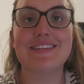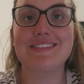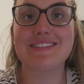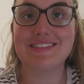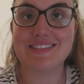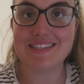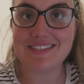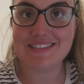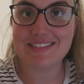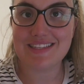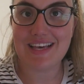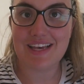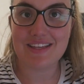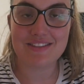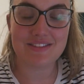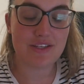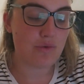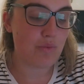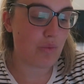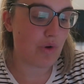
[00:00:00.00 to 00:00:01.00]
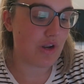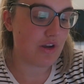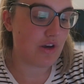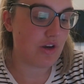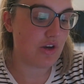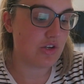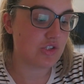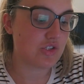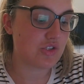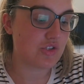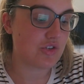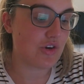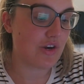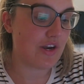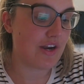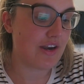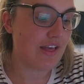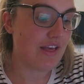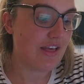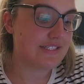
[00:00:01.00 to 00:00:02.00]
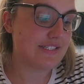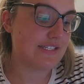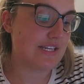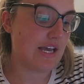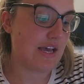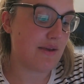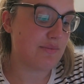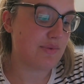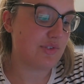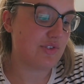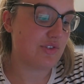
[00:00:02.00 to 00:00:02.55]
6,100 steps.